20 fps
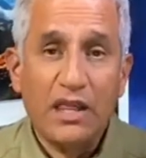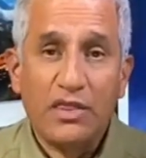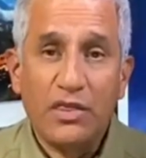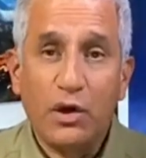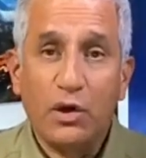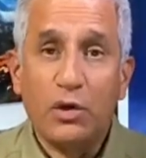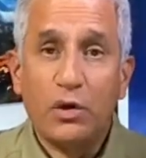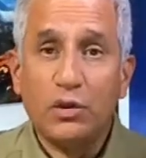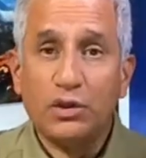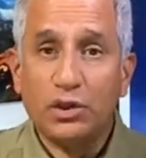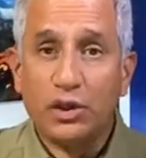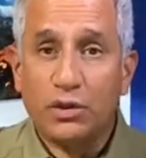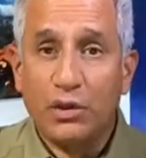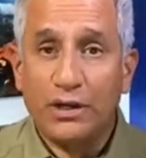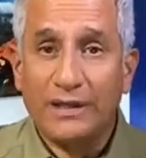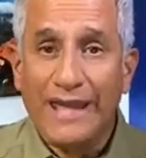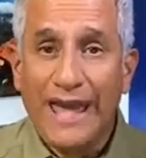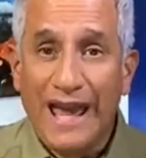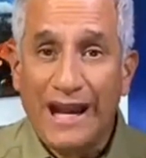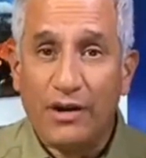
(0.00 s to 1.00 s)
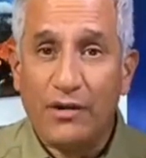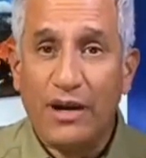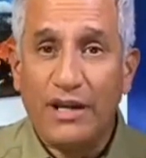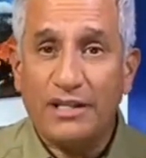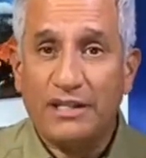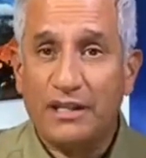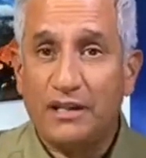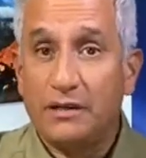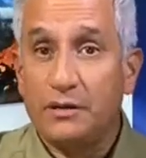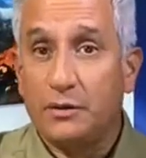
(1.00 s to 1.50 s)
That
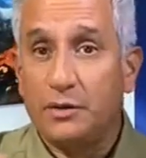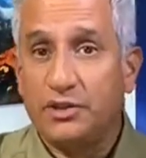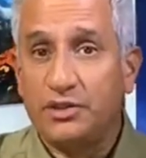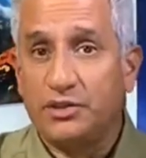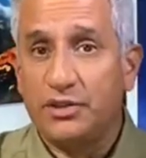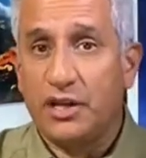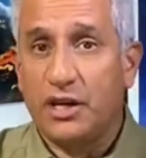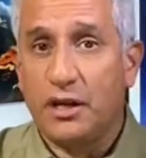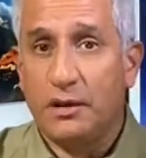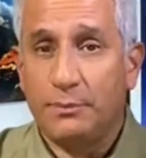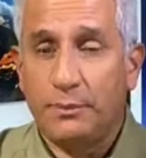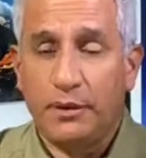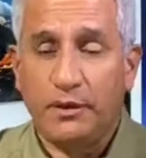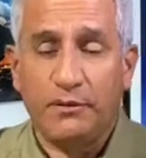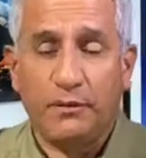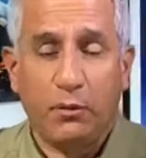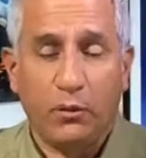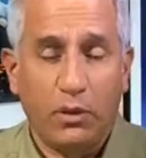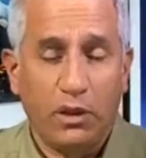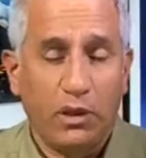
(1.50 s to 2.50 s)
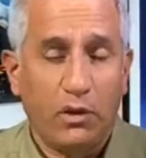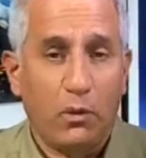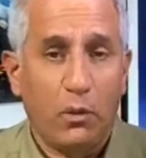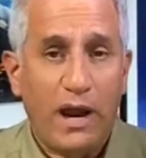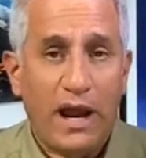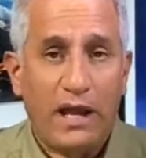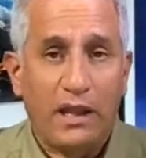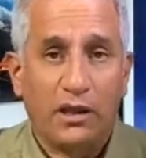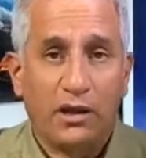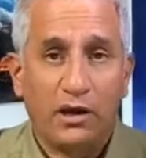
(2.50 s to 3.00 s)
criteria was set up a little
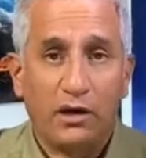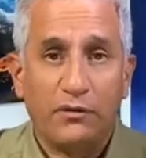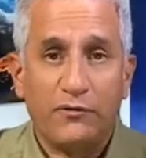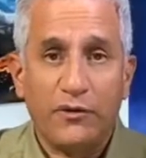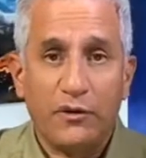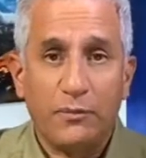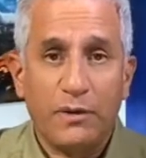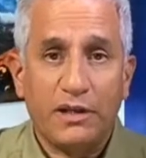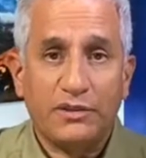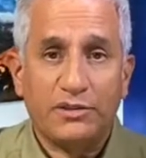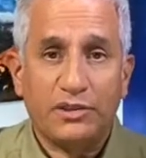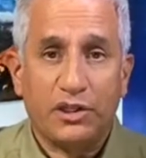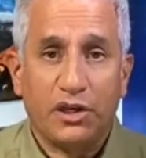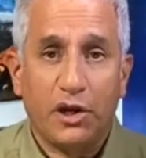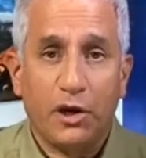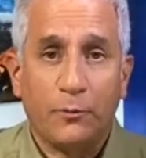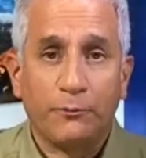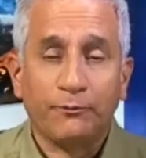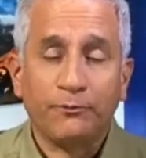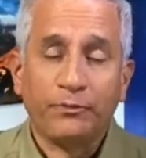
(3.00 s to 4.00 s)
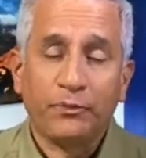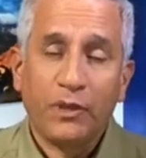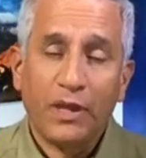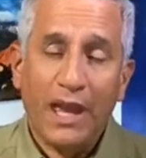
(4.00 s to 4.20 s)
while ago, a few months ago,